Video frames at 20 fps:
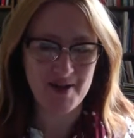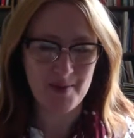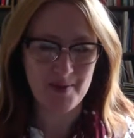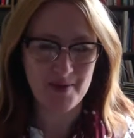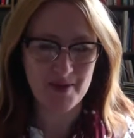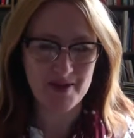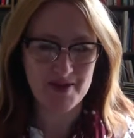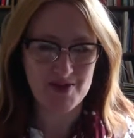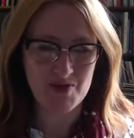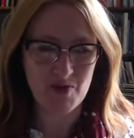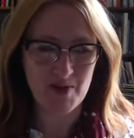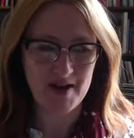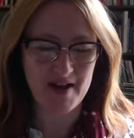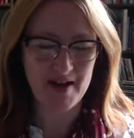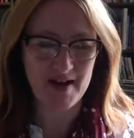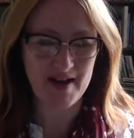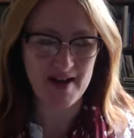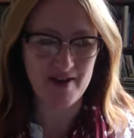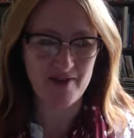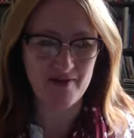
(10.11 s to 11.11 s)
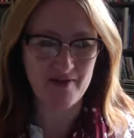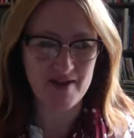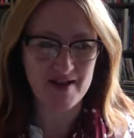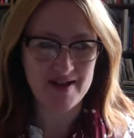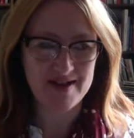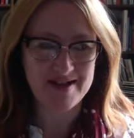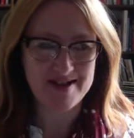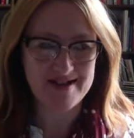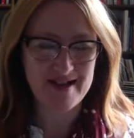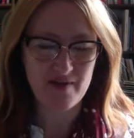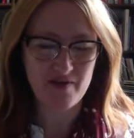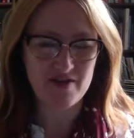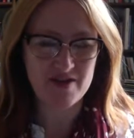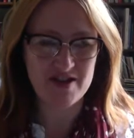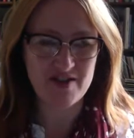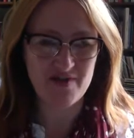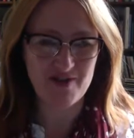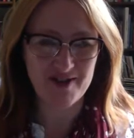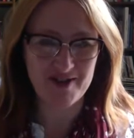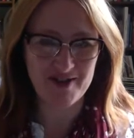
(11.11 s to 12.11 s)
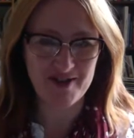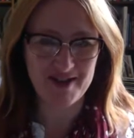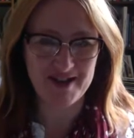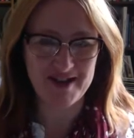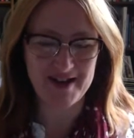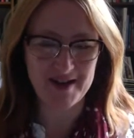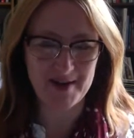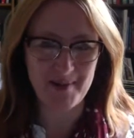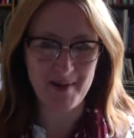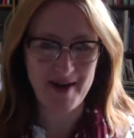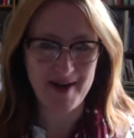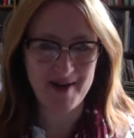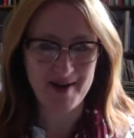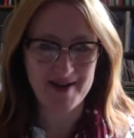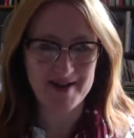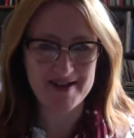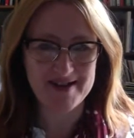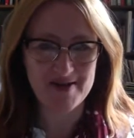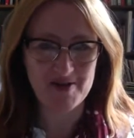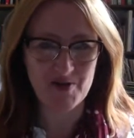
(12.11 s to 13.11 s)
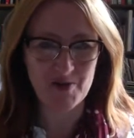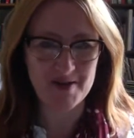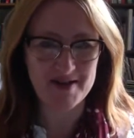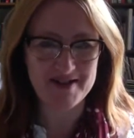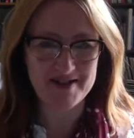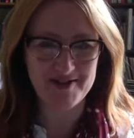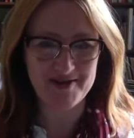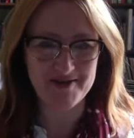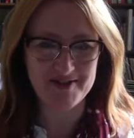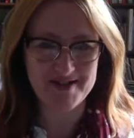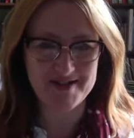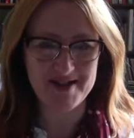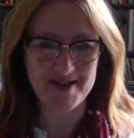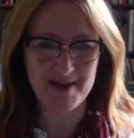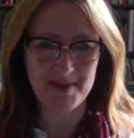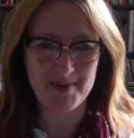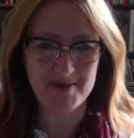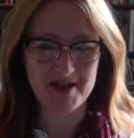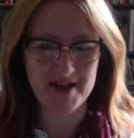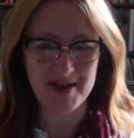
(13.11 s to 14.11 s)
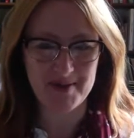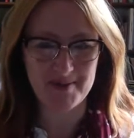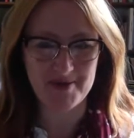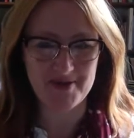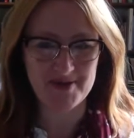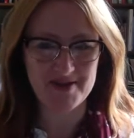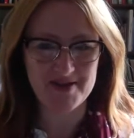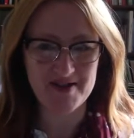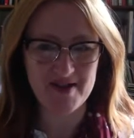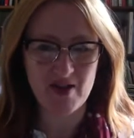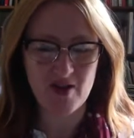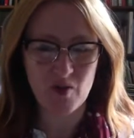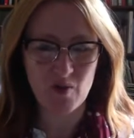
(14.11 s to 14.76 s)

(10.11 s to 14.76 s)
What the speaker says: because we have 7 different curriculum areas, all with different timetables.